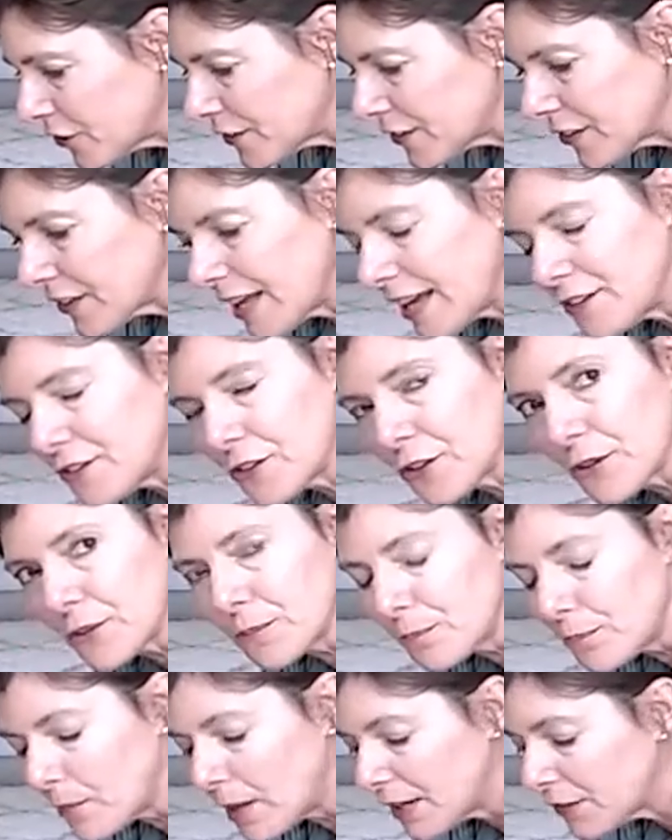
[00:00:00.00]
Just let your
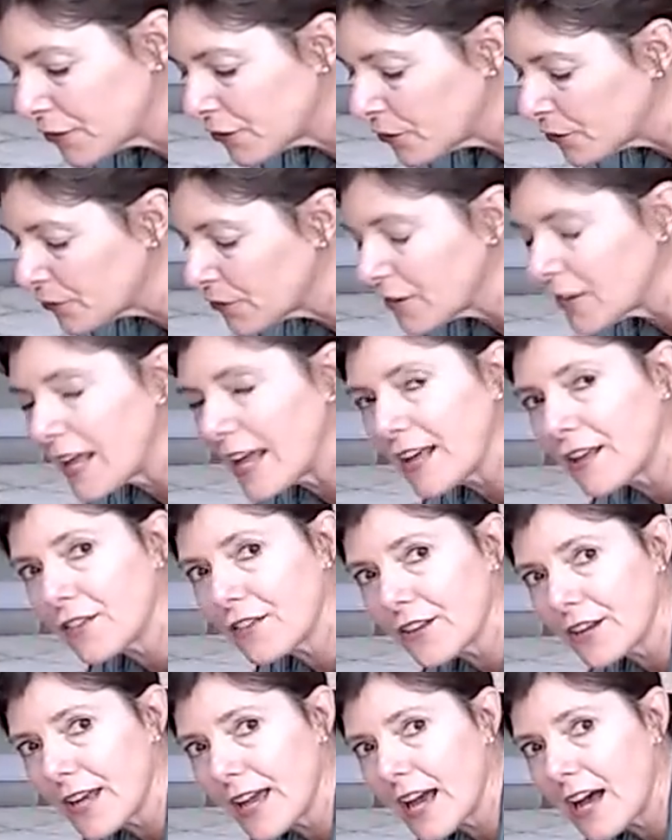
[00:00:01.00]
muscles
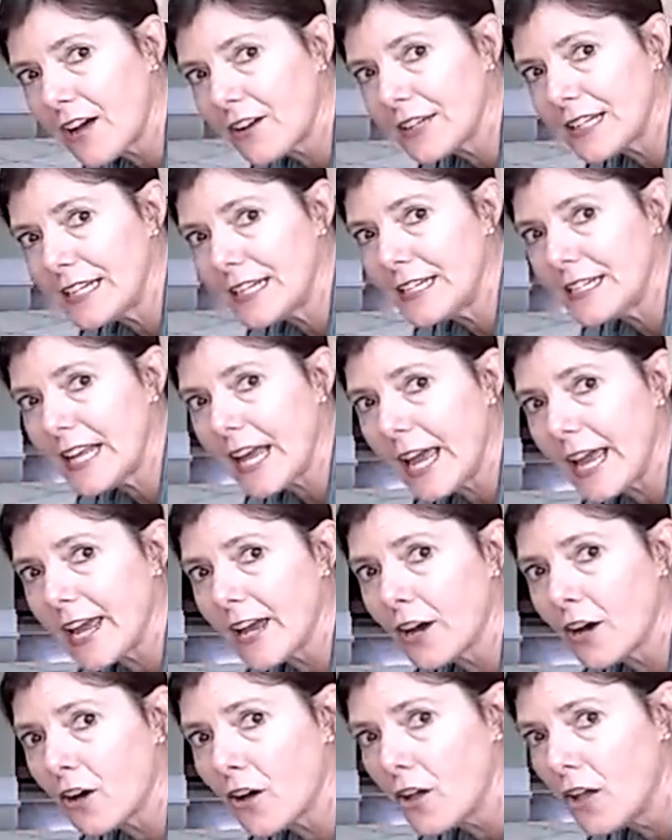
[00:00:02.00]
lengthen out.
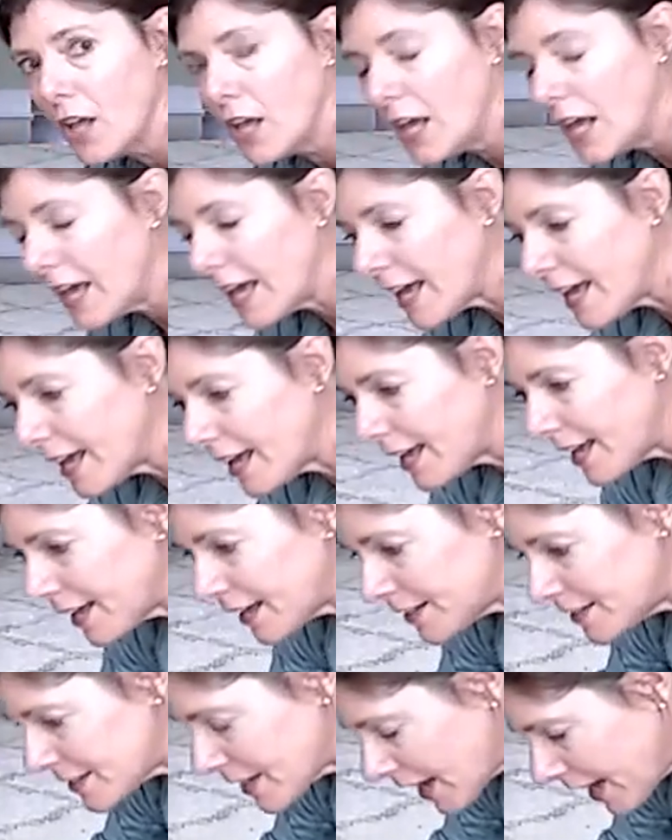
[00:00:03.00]
Inhale
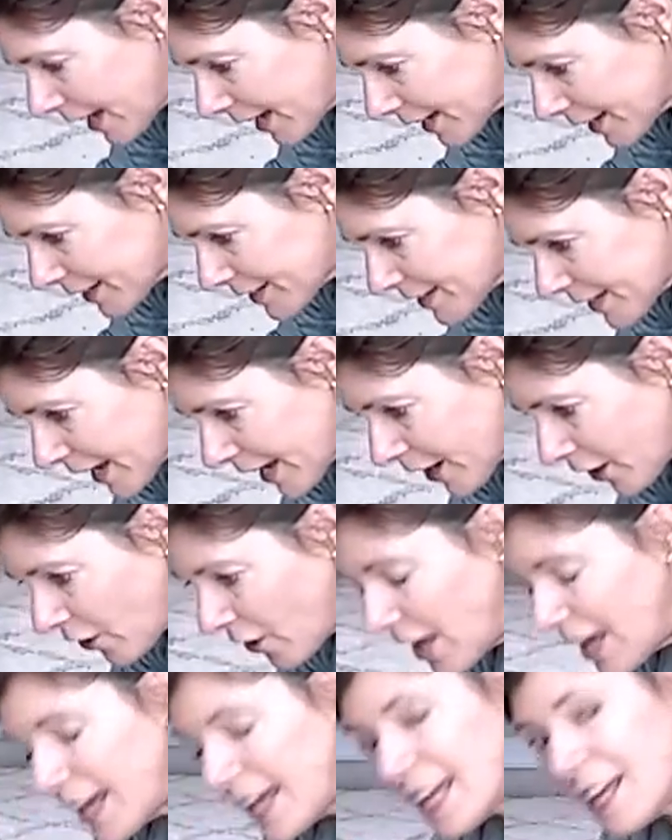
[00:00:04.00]
and exhale.